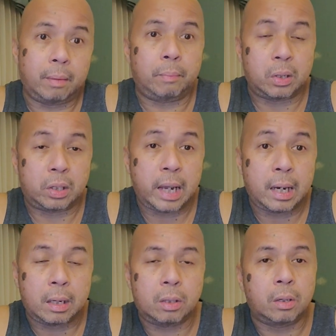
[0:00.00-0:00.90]

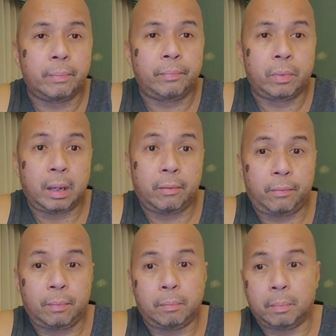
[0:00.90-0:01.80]
percentage than
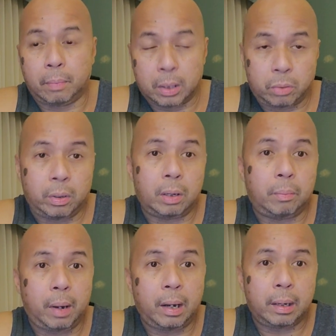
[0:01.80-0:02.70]
muscle on their
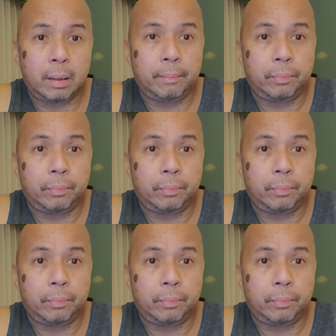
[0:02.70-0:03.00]
body.